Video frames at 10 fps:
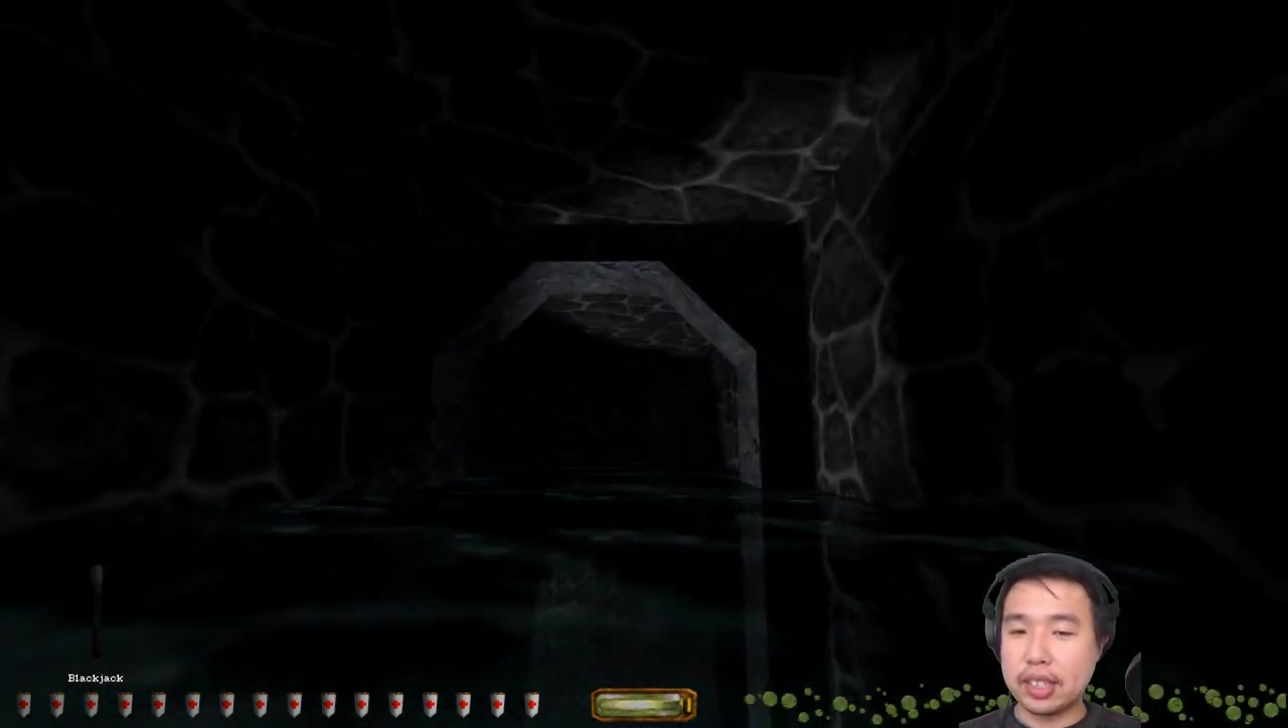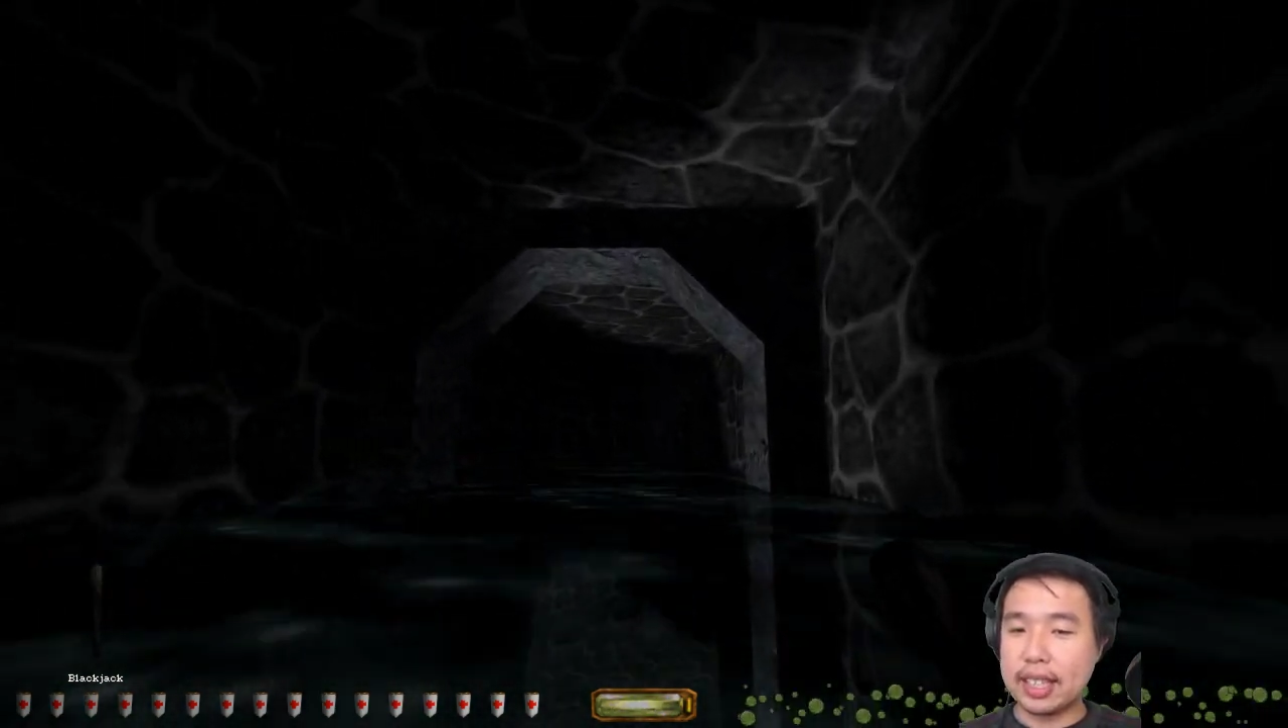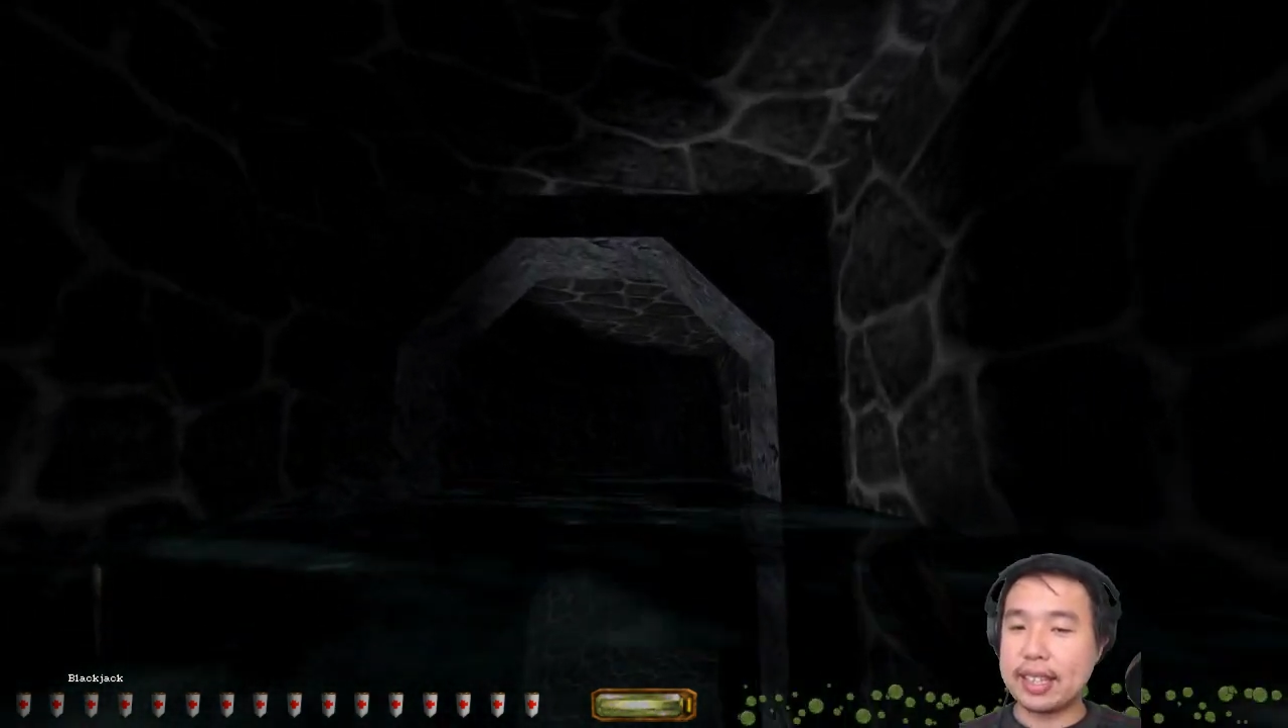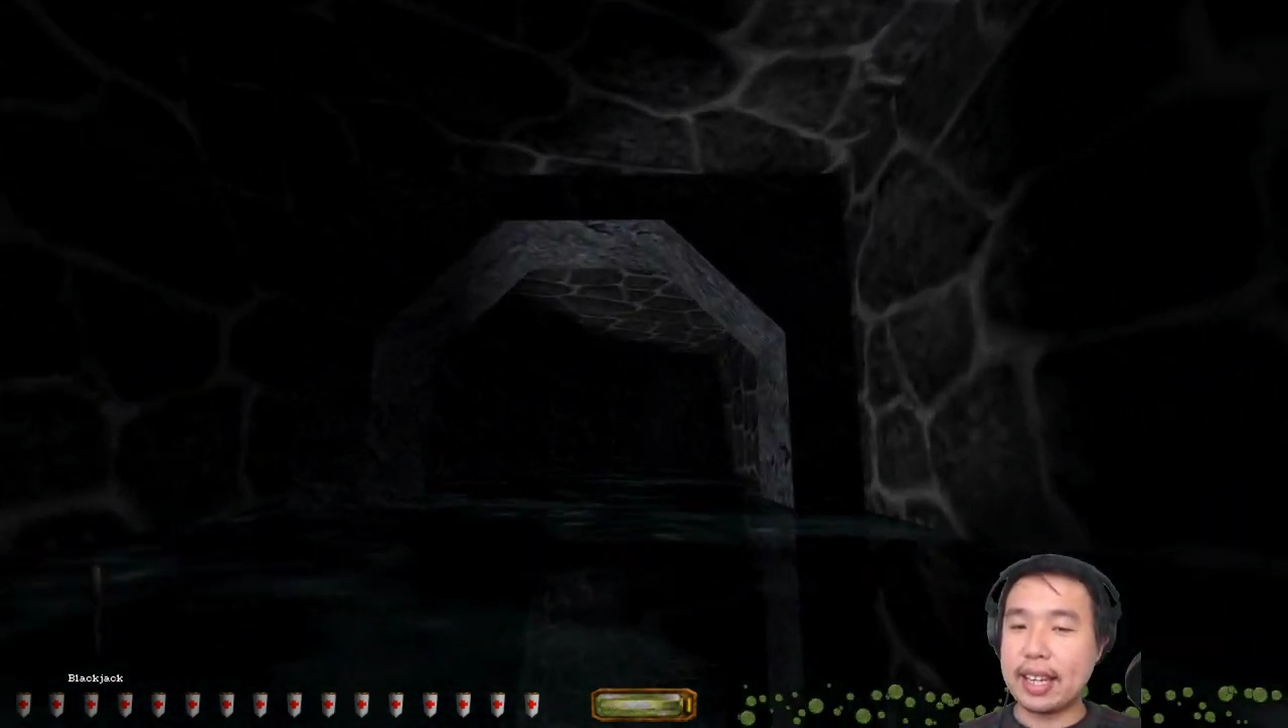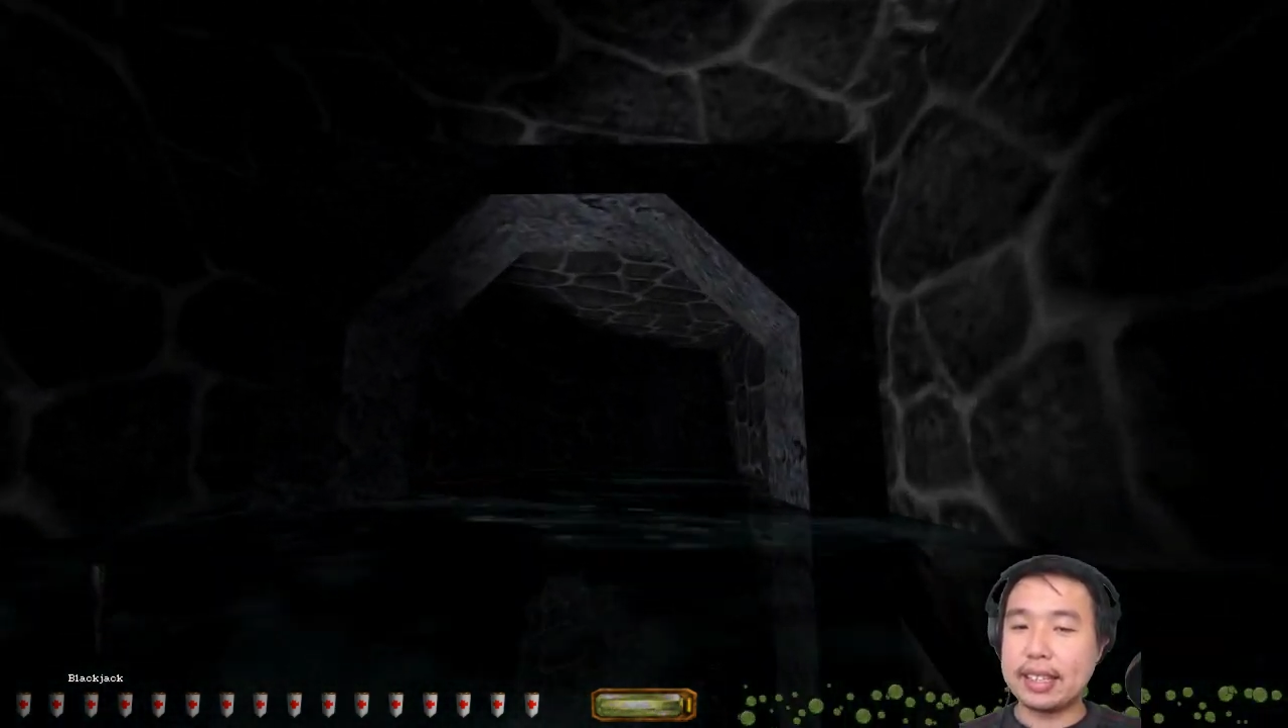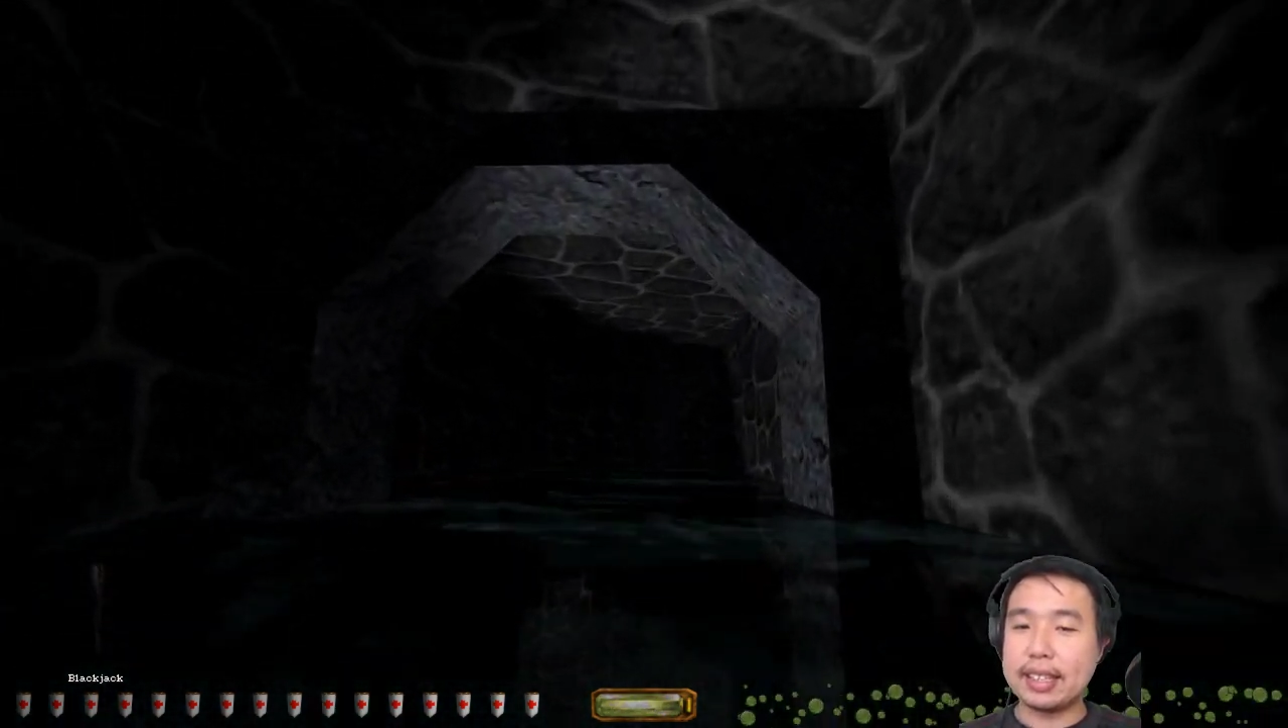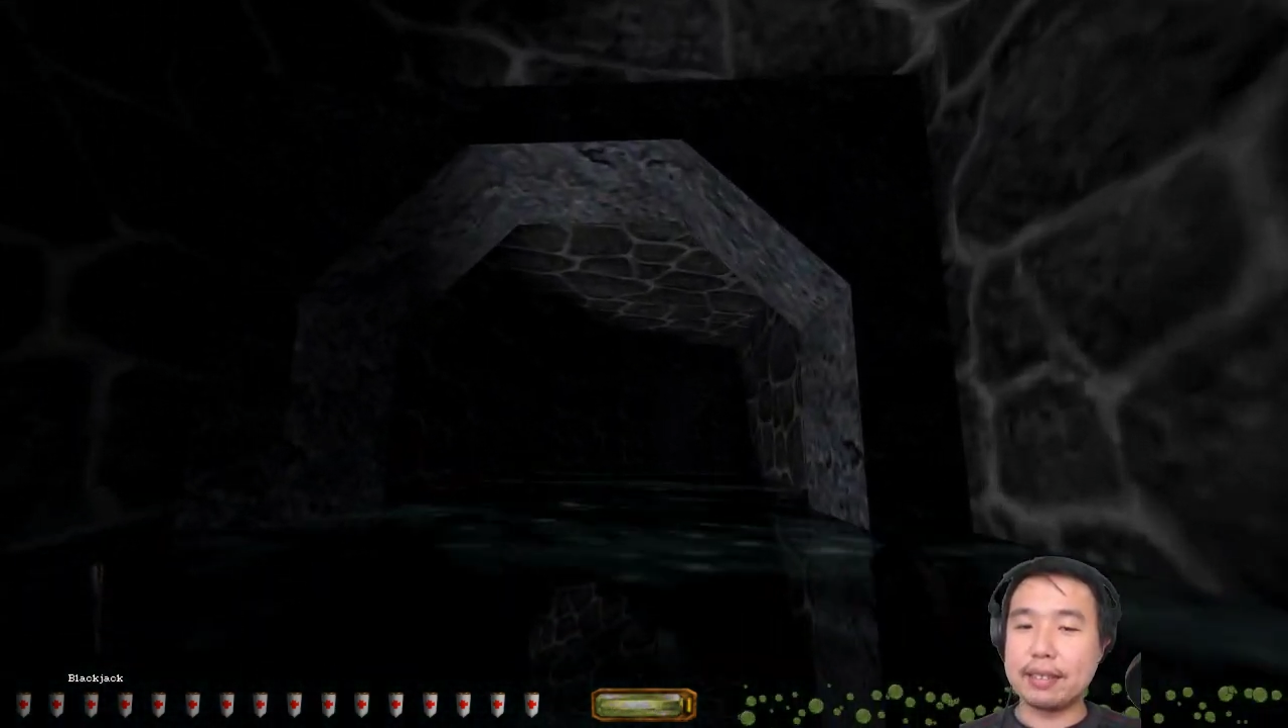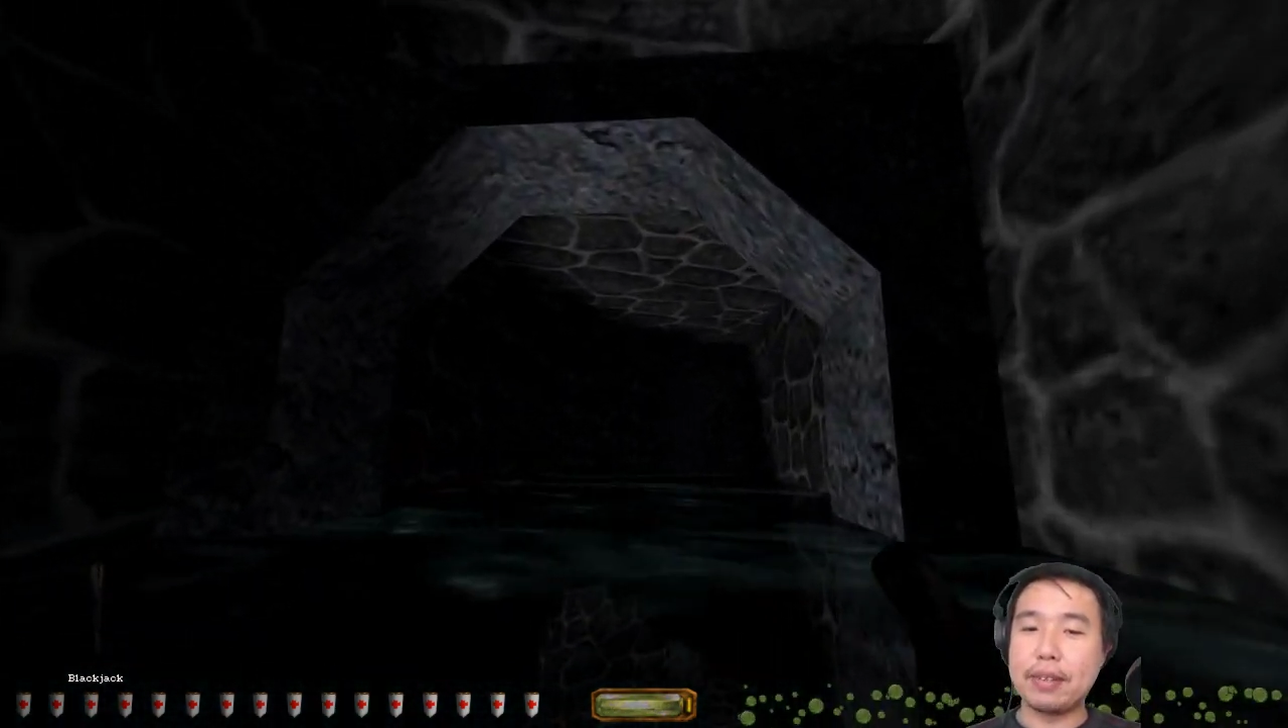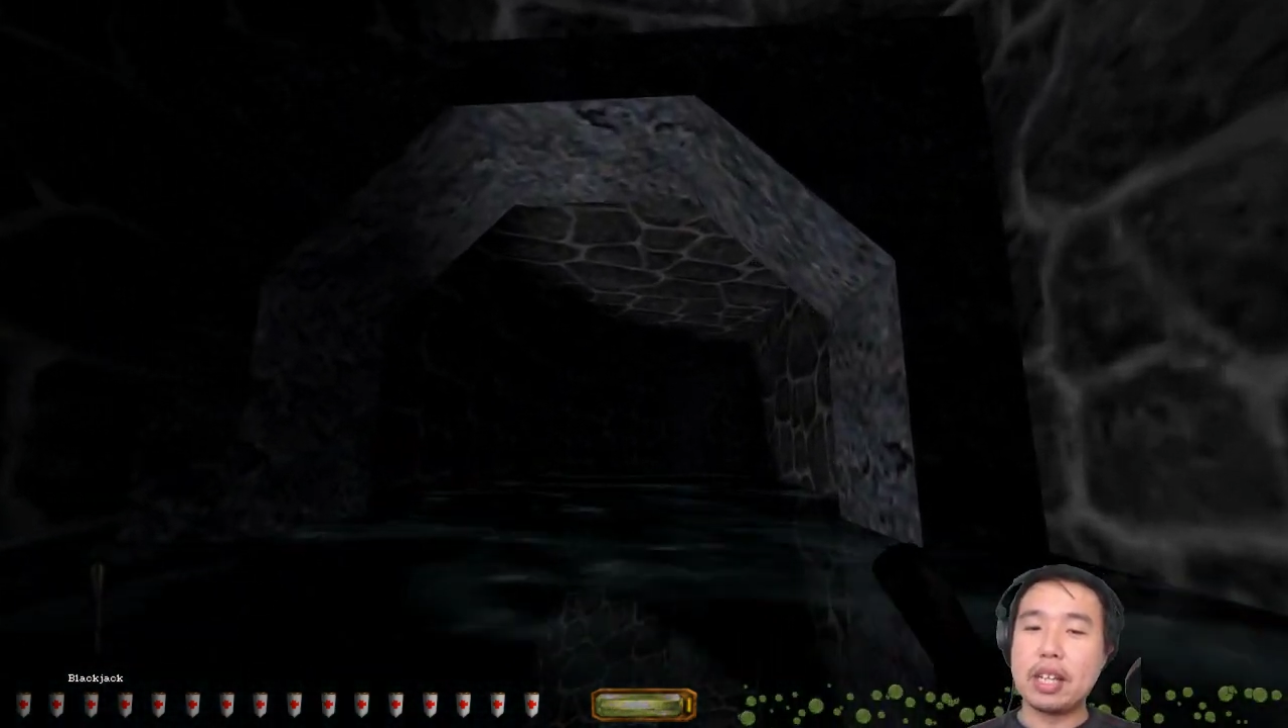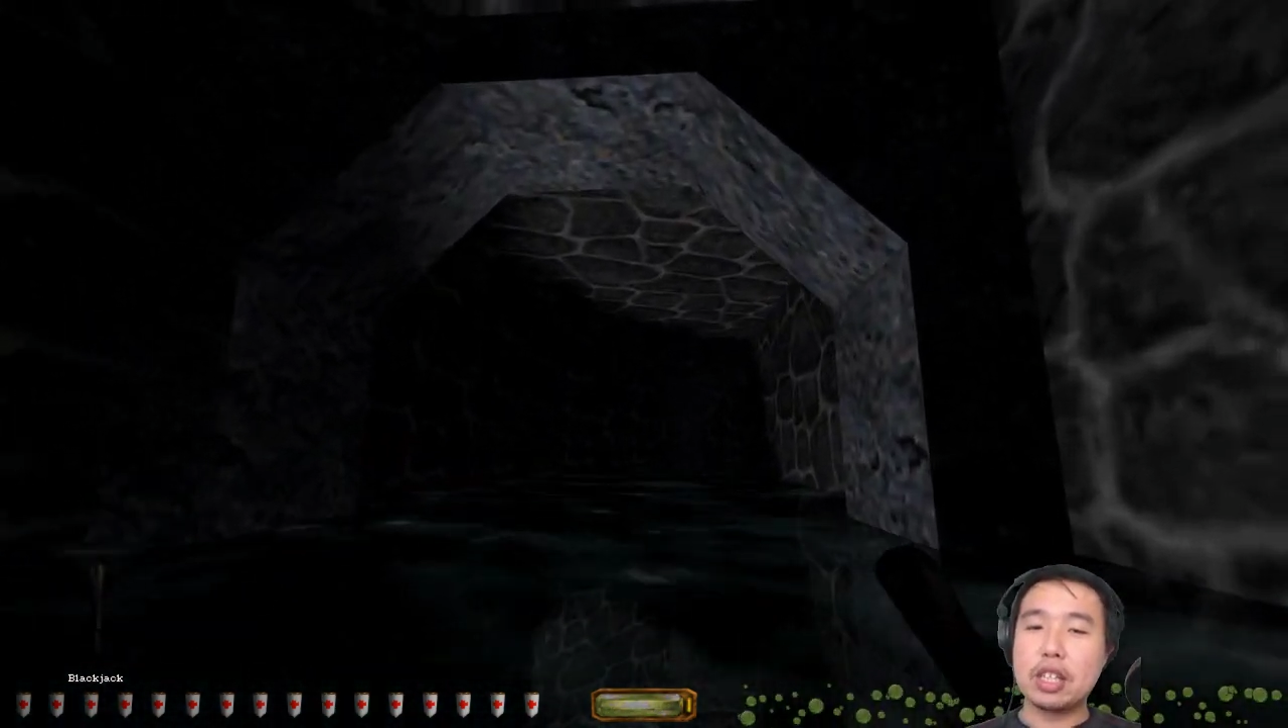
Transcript: Like the idea of